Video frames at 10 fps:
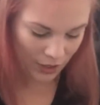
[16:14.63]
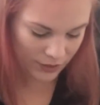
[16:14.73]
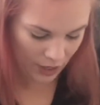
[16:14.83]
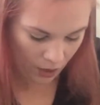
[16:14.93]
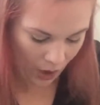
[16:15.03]

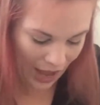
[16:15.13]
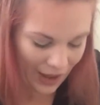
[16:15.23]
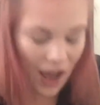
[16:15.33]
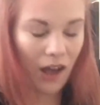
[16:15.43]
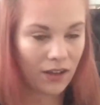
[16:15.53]
So I
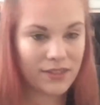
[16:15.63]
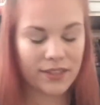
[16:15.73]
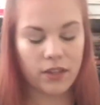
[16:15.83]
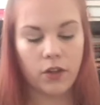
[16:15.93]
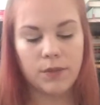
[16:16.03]
got all
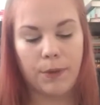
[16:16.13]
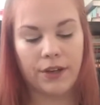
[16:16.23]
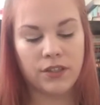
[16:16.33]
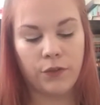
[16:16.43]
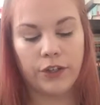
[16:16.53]
six of those
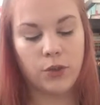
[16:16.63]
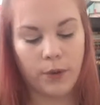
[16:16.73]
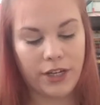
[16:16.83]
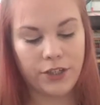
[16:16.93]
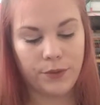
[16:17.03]
books for
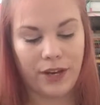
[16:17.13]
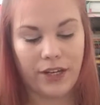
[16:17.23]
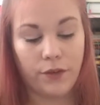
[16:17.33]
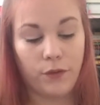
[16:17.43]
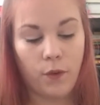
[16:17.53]

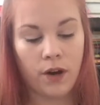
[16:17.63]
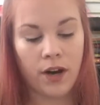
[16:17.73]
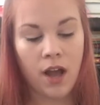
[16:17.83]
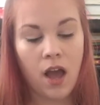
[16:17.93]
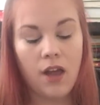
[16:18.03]

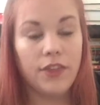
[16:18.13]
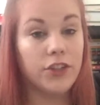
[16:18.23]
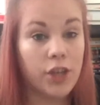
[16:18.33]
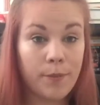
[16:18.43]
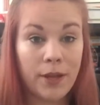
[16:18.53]
$22.94. The
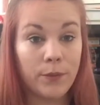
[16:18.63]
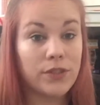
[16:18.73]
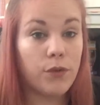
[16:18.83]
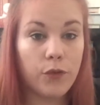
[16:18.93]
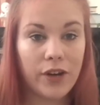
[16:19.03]
shipping
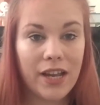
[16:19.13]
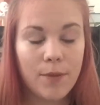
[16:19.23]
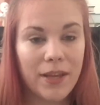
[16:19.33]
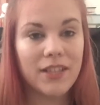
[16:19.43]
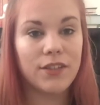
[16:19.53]
was free
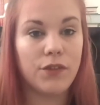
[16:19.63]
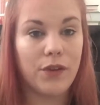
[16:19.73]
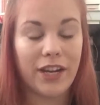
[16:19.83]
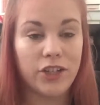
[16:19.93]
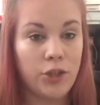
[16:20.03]
because if you
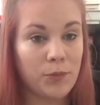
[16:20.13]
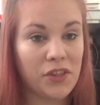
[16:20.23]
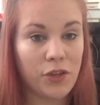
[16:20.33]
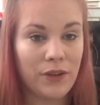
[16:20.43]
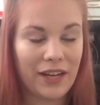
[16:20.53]
get it shipped
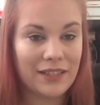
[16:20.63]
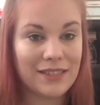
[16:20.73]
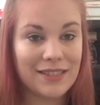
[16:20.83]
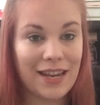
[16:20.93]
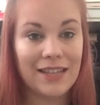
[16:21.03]
in the United
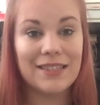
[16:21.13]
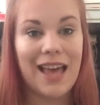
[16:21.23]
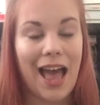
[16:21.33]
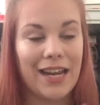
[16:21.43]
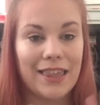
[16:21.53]
States,
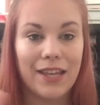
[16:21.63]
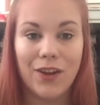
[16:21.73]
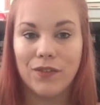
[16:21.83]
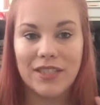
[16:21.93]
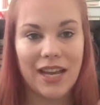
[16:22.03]
anything
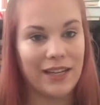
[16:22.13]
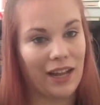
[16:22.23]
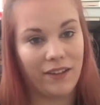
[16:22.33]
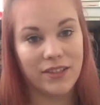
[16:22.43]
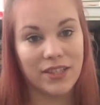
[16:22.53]
over
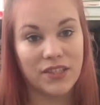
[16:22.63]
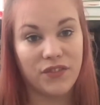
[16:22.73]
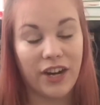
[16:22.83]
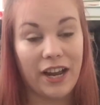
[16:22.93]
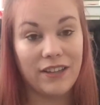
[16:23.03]
$10 is
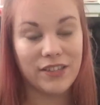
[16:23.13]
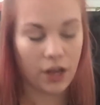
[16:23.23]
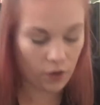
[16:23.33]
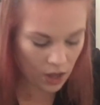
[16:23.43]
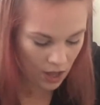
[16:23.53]
free.
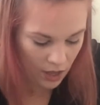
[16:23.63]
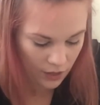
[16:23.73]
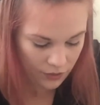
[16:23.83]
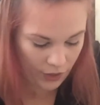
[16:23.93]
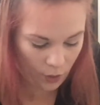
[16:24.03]
So
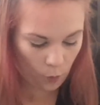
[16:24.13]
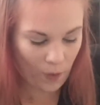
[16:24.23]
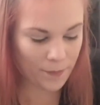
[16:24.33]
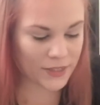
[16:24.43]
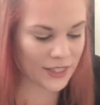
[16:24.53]
the
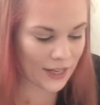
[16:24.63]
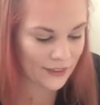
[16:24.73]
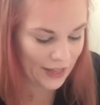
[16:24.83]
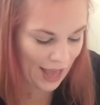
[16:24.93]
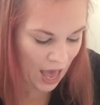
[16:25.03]

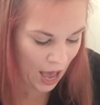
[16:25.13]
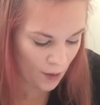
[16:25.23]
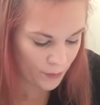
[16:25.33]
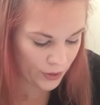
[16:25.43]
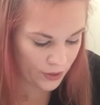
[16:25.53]
website, the
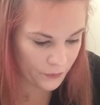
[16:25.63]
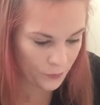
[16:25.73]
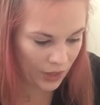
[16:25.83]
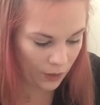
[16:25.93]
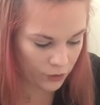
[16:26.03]
app,
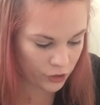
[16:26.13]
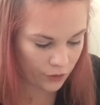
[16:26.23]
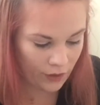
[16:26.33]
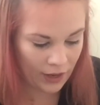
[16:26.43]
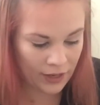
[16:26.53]
I will show
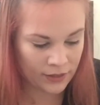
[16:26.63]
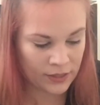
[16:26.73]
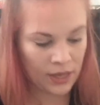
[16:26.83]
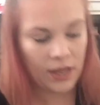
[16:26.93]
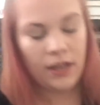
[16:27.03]
you guys.